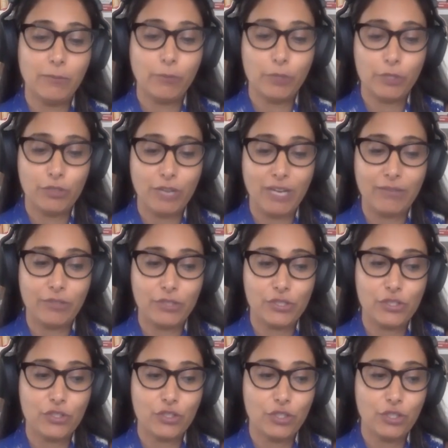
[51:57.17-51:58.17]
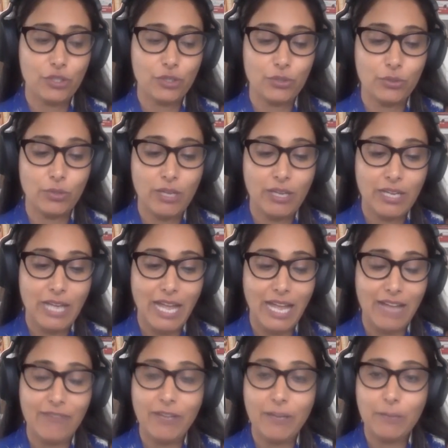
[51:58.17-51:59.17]
for drivers to
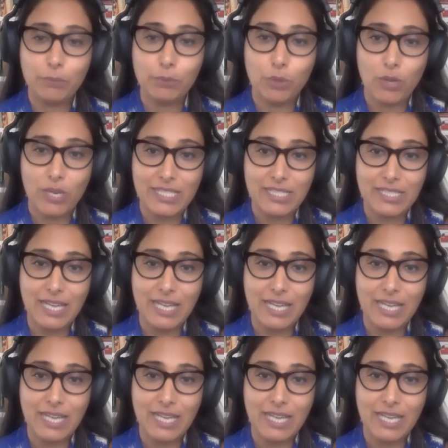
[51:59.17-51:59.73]
have employee